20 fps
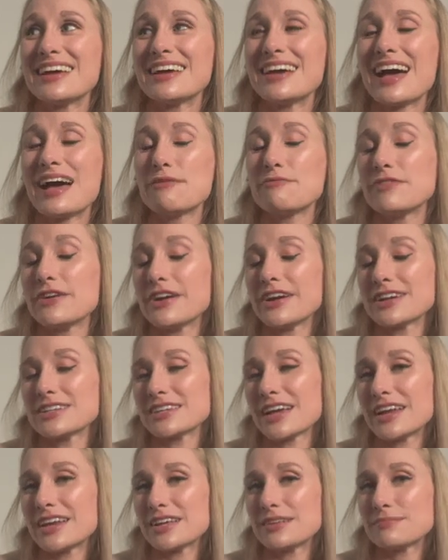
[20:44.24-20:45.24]
I'm very
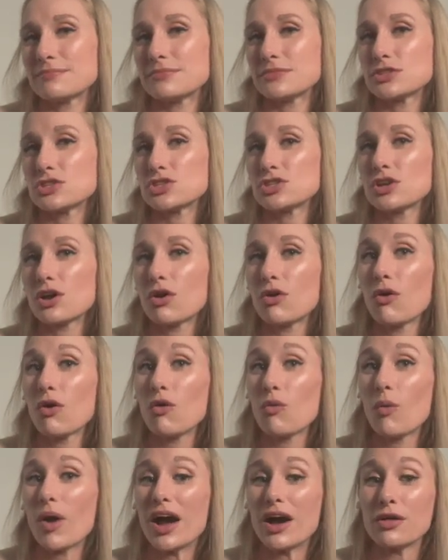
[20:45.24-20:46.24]
excited. So
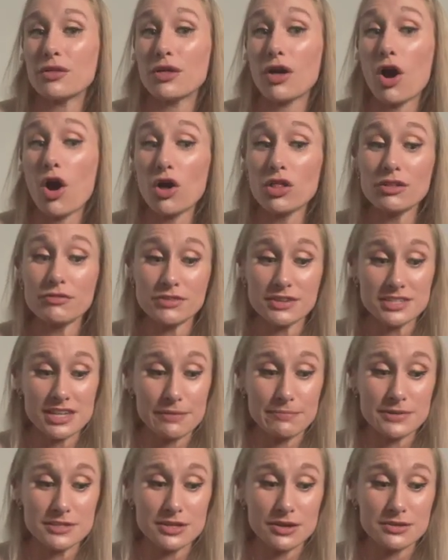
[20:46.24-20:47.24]
while all of these
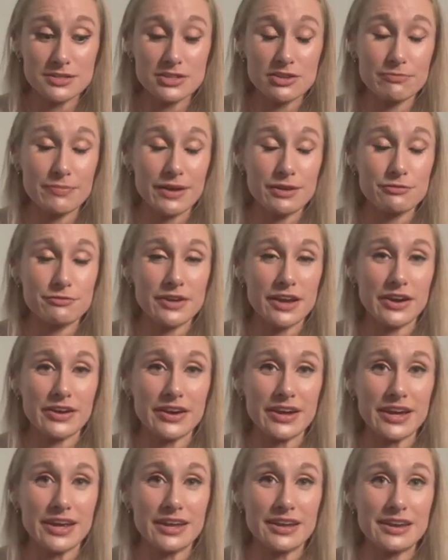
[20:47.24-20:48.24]
episodes have been
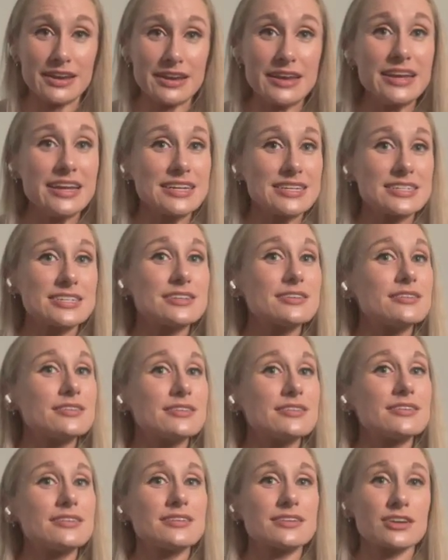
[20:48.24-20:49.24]
very knit
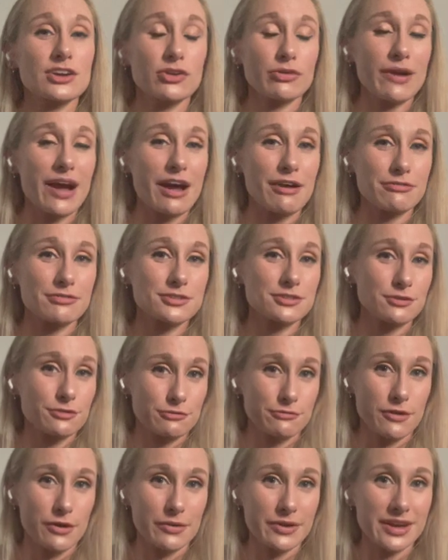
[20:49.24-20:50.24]
craft
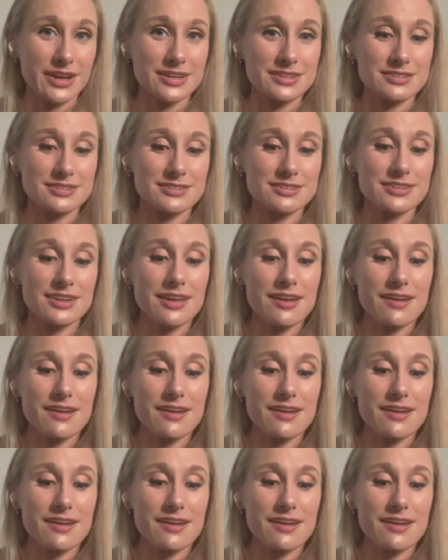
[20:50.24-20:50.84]
focused,